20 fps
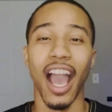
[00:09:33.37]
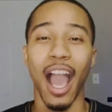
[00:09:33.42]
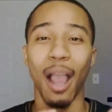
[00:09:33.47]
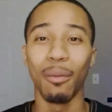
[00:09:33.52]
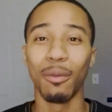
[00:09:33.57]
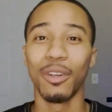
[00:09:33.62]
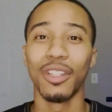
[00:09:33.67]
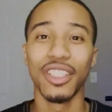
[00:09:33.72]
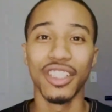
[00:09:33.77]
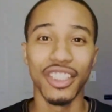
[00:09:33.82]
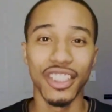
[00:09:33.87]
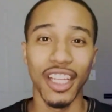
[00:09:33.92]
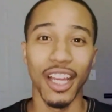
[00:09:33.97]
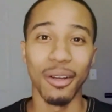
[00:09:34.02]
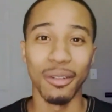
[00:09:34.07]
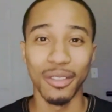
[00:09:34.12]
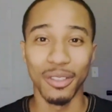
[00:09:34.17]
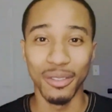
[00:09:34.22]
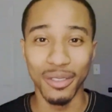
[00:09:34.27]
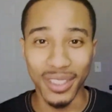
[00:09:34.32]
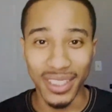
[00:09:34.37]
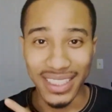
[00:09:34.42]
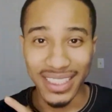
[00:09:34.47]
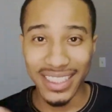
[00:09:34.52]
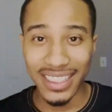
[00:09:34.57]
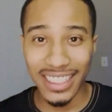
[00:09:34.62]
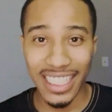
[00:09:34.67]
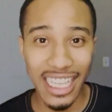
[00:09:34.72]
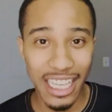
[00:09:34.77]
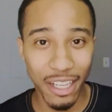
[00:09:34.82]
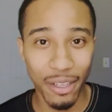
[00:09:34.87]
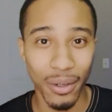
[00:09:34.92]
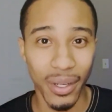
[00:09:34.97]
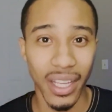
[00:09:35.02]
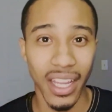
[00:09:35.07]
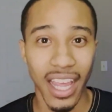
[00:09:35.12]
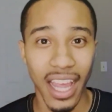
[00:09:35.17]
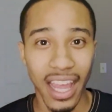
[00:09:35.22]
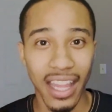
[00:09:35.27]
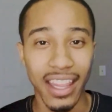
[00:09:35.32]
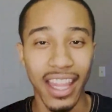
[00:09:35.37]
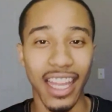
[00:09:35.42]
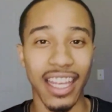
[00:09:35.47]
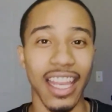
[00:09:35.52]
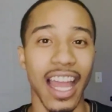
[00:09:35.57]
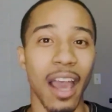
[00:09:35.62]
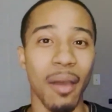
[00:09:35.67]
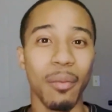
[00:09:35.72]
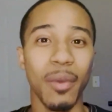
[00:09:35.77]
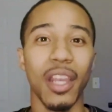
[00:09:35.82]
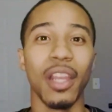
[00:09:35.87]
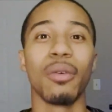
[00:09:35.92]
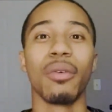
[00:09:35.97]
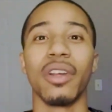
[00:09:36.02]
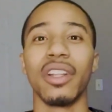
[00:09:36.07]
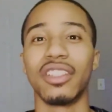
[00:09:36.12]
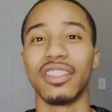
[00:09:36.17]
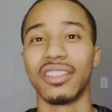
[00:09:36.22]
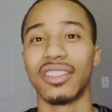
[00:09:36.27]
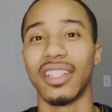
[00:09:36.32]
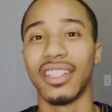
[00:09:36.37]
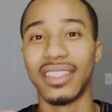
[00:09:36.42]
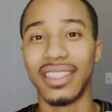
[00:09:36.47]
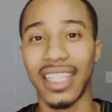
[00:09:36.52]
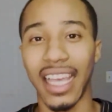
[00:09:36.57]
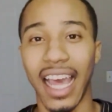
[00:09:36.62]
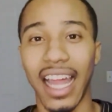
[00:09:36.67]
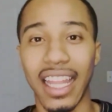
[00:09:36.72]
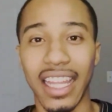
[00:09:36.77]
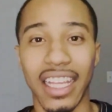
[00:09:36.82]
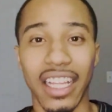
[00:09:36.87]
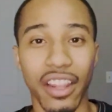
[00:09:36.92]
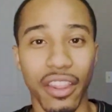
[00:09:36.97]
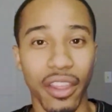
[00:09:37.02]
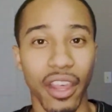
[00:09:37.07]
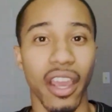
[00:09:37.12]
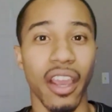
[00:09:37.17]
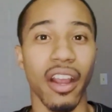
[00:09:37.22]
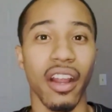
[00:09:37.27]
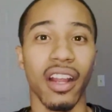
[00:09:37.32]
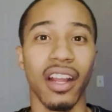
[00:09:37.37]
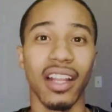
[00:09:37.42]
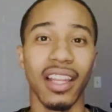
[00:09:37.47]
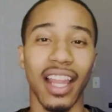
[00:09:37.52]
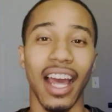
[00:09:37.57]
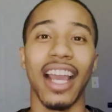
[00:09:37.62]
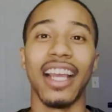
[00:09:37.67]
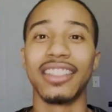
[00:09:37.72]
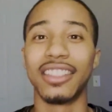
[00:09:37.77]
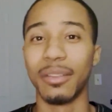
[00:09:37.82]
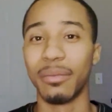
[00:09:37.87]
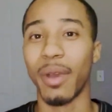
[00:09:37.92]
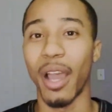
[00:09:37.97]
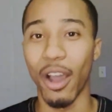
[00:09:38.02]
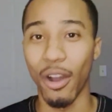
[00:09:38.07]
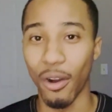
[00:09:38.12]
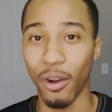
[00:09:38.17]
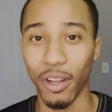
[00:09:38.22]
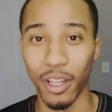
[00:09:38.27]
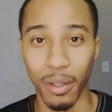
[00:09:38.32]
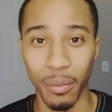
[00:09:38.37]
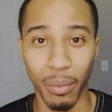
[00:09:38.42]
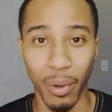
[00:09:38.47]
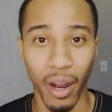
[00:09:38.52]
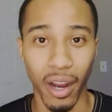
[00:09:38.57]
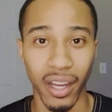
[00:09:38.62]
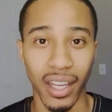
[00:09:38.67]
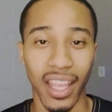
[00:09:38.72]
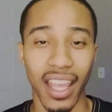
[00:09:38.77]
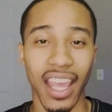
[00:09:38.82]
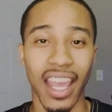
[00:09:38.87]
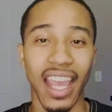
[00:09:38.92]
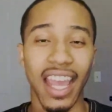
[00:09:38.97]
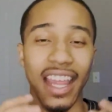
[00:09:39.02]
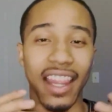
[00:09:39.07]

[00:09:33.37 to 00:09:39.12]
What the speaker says: I'm going to share with you the secret that not many realtors are telling their clients about Orland Park.